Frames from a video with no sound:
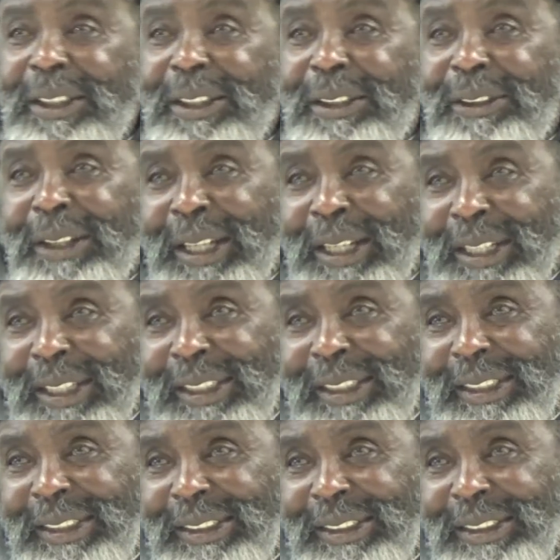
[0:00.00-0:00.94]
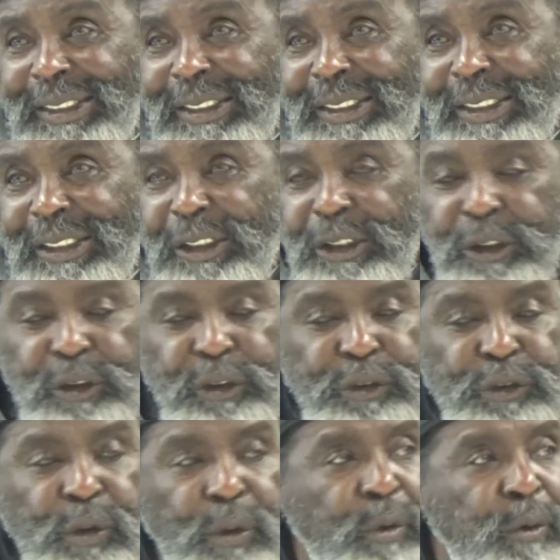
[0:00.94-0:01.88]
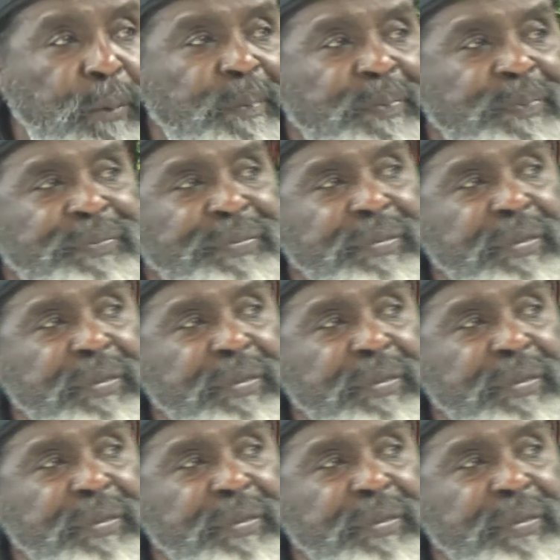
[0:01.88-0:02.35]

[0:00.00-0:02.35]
Right? So